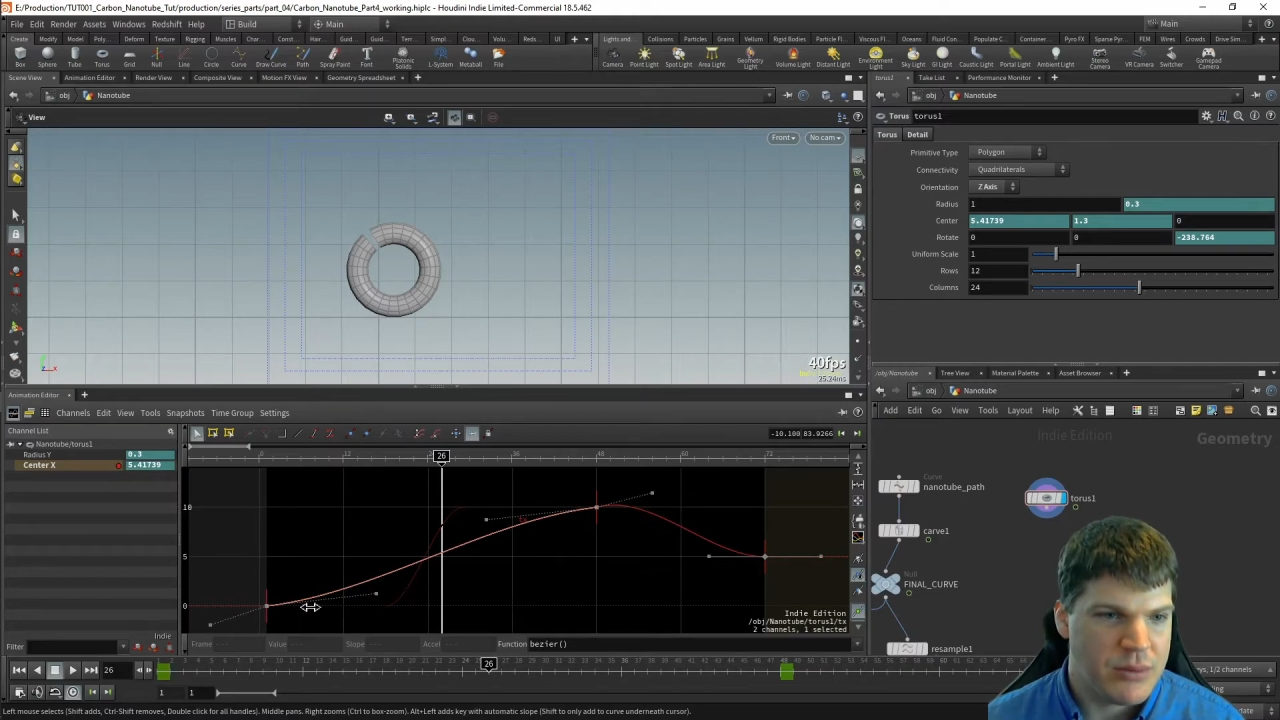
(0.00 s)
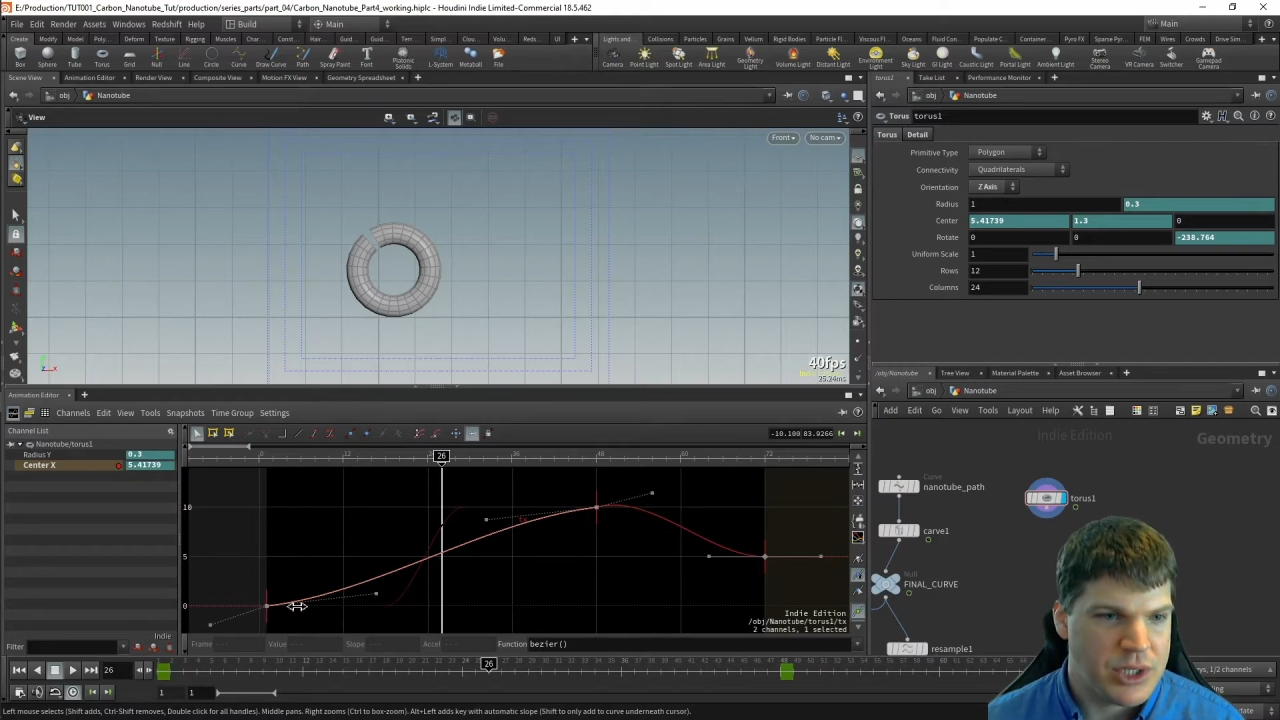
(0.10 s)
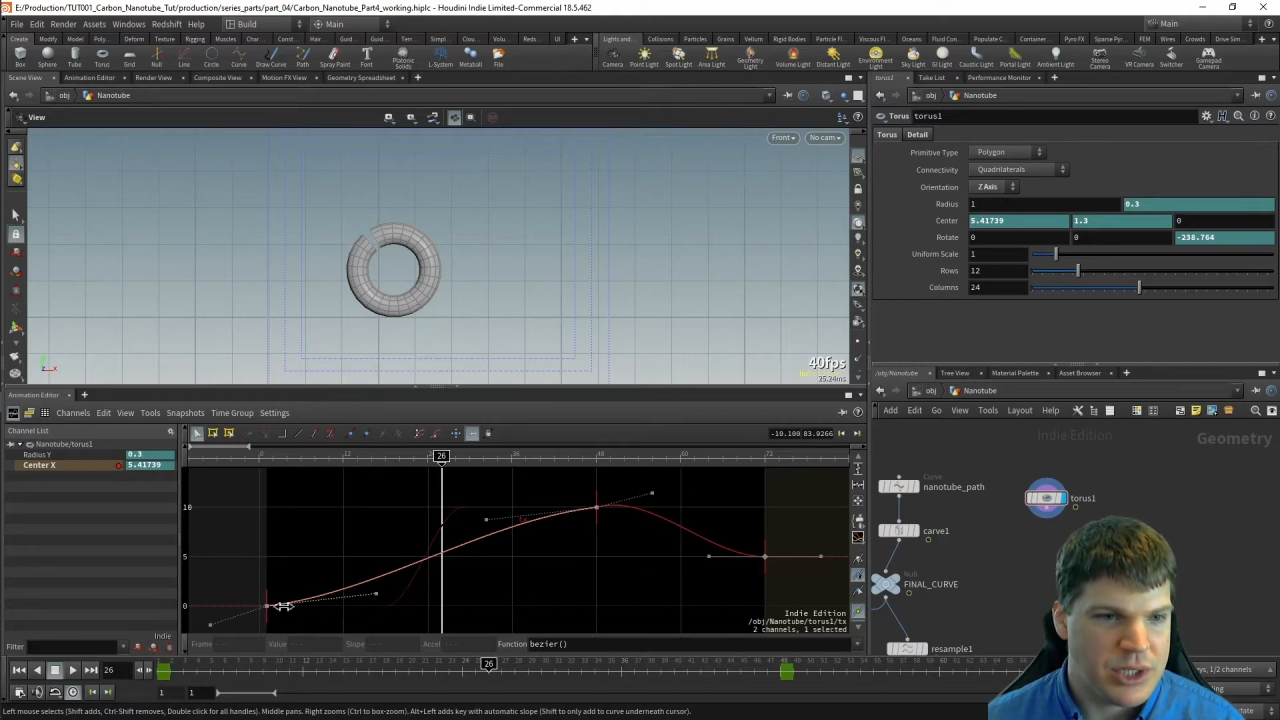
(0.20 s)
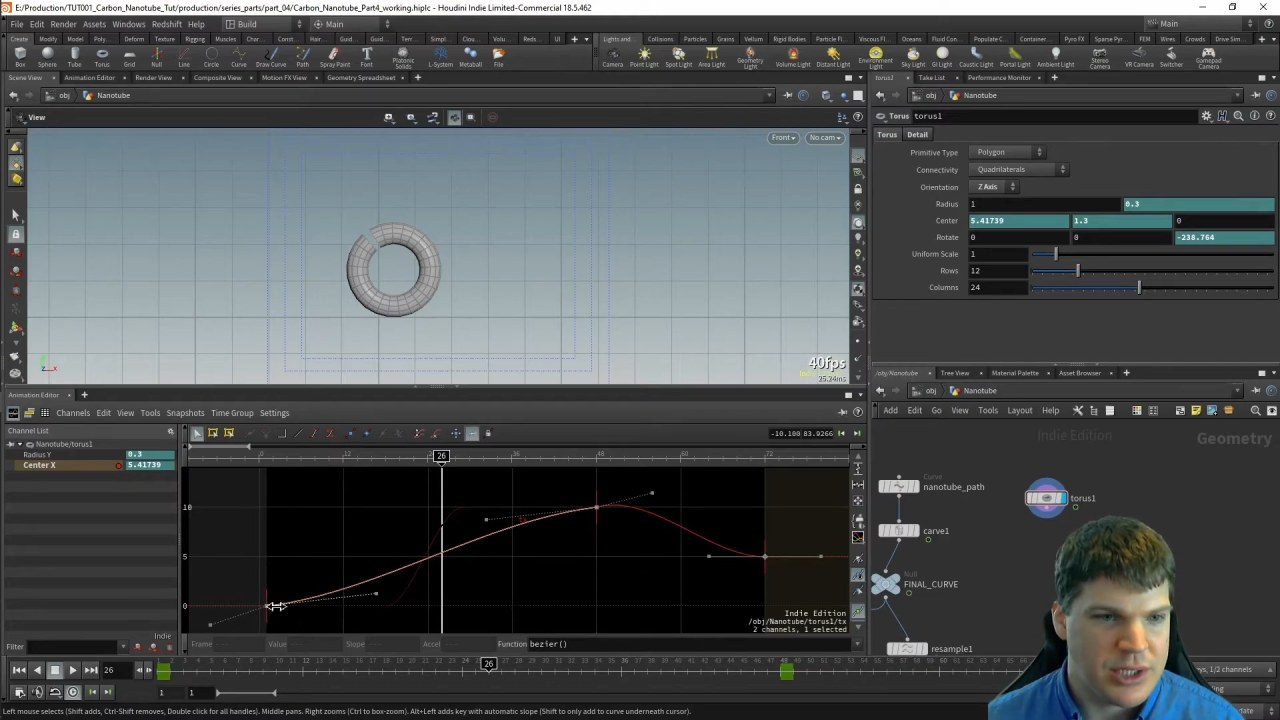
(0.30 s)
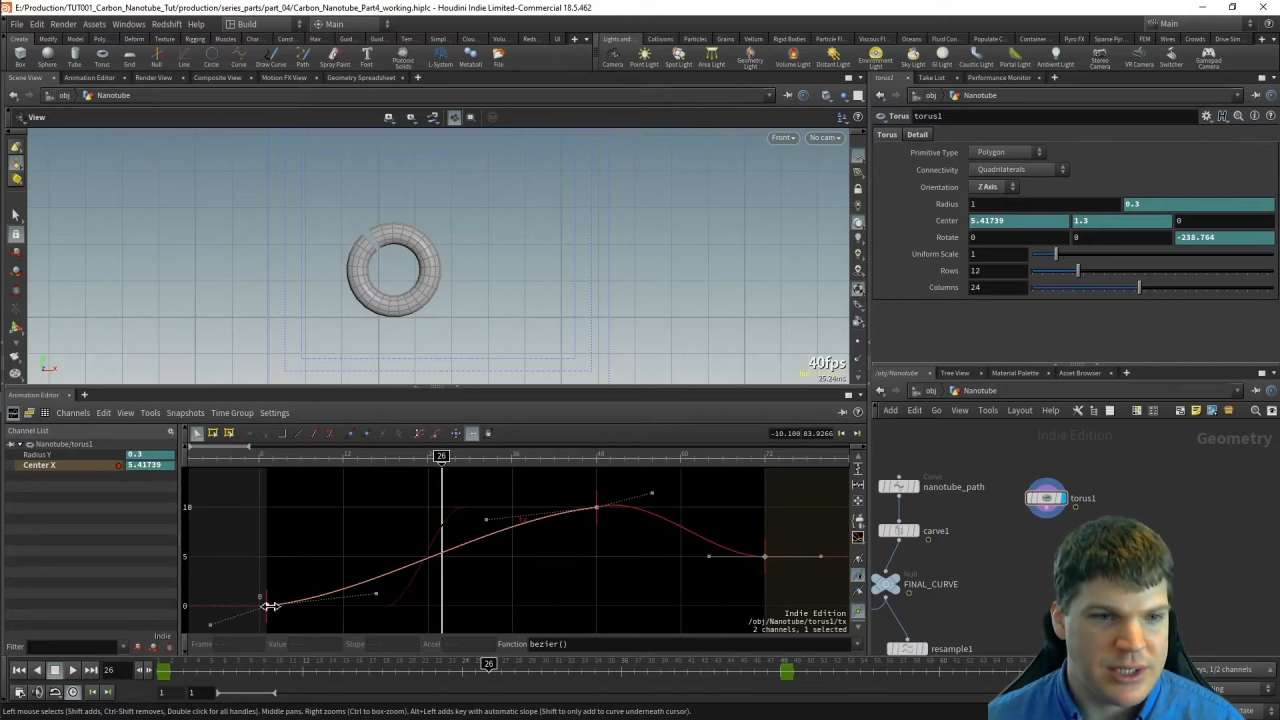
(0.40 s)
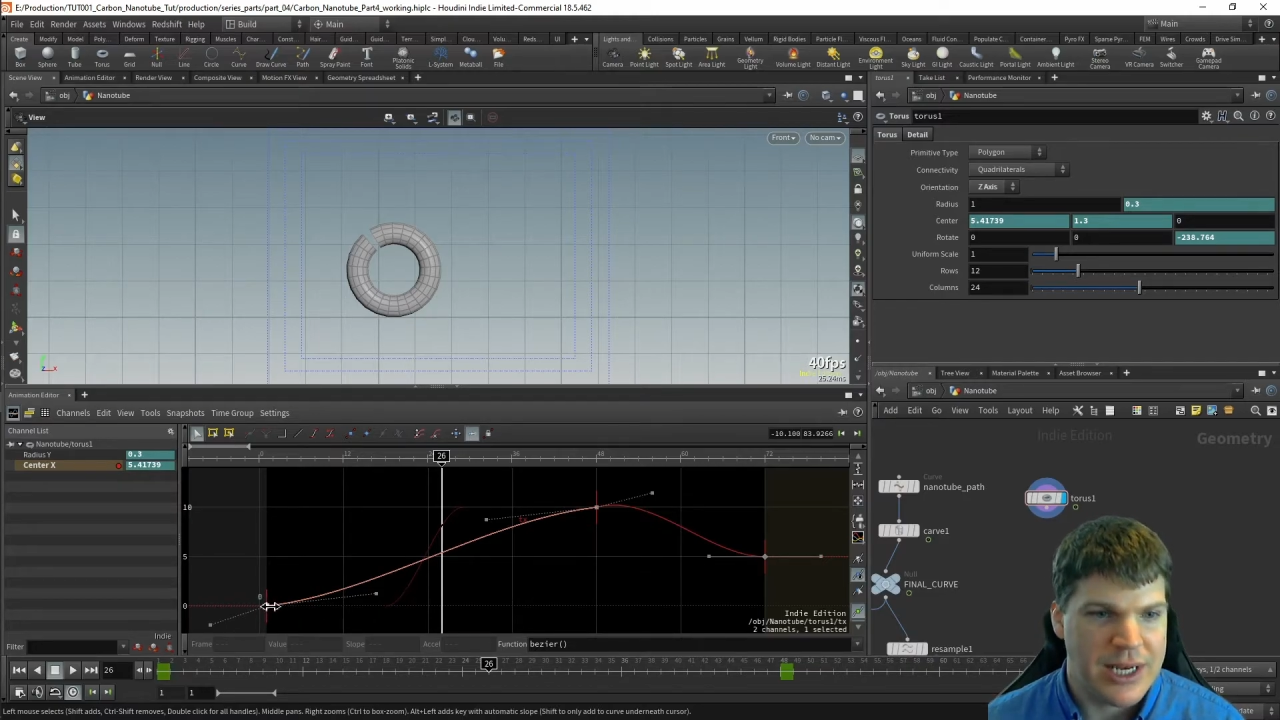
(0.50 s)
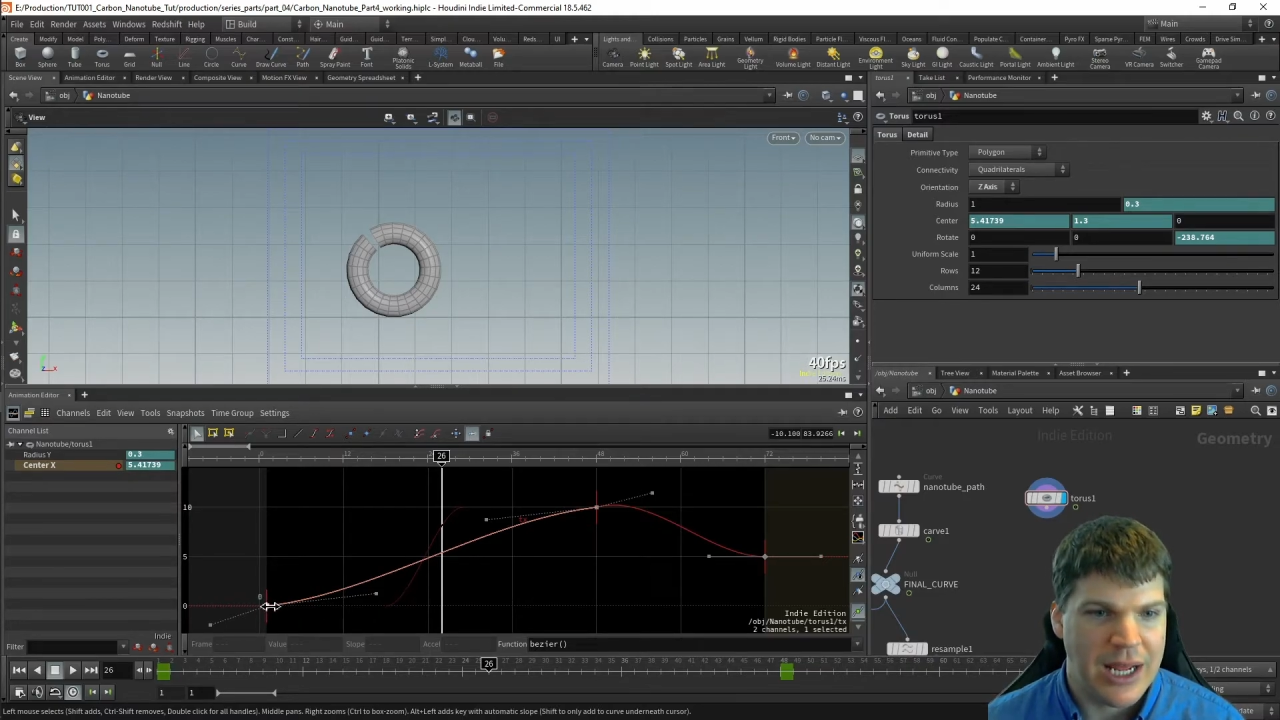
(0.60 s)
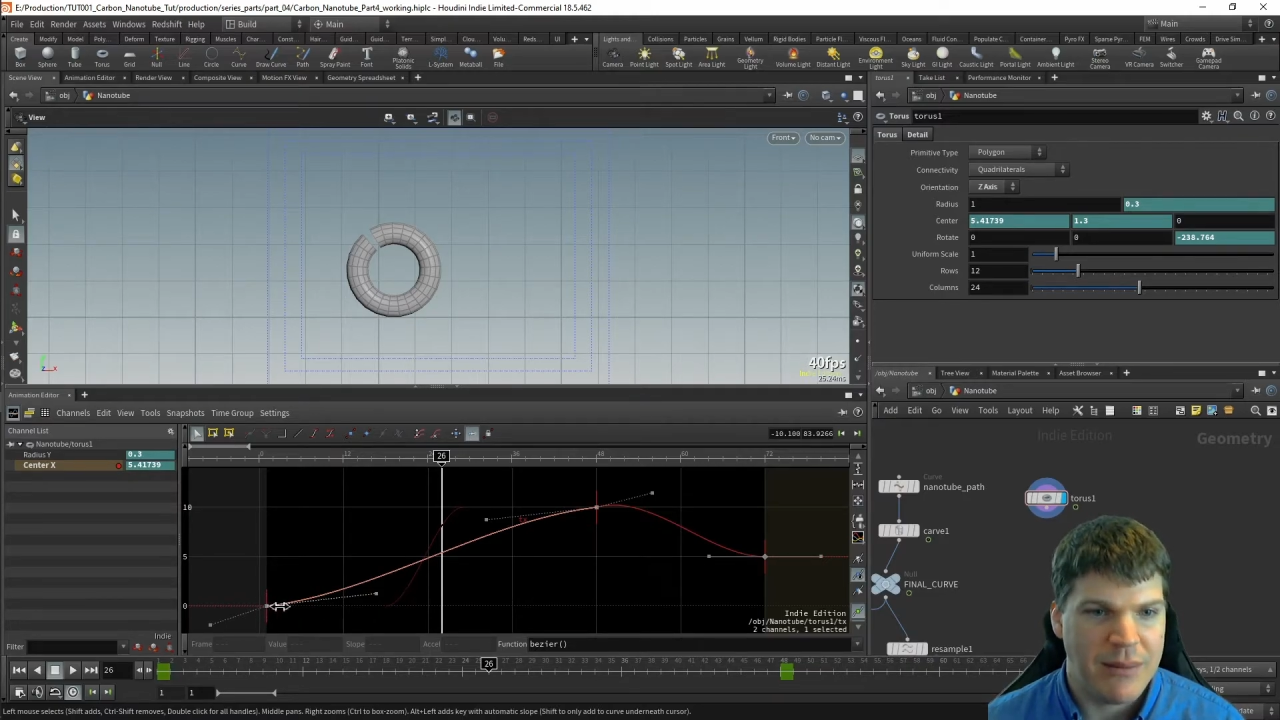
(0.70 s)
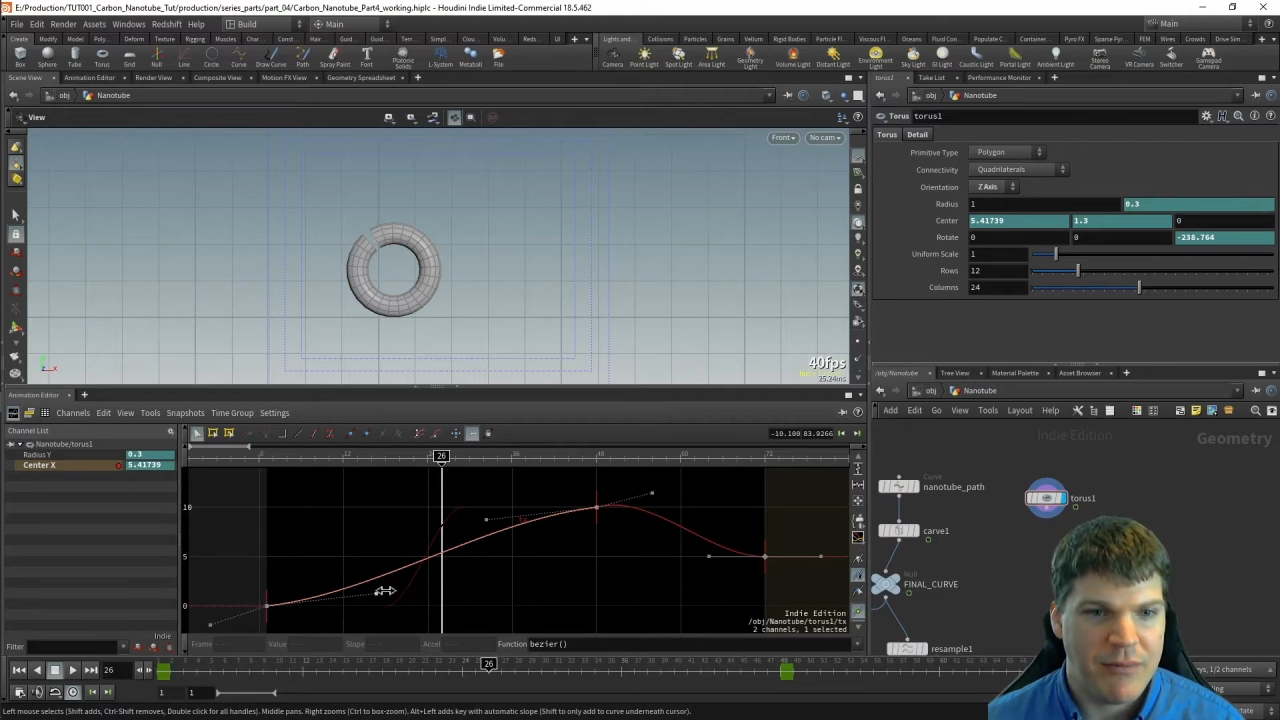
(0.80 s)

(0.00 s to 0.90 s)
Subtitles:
which is the name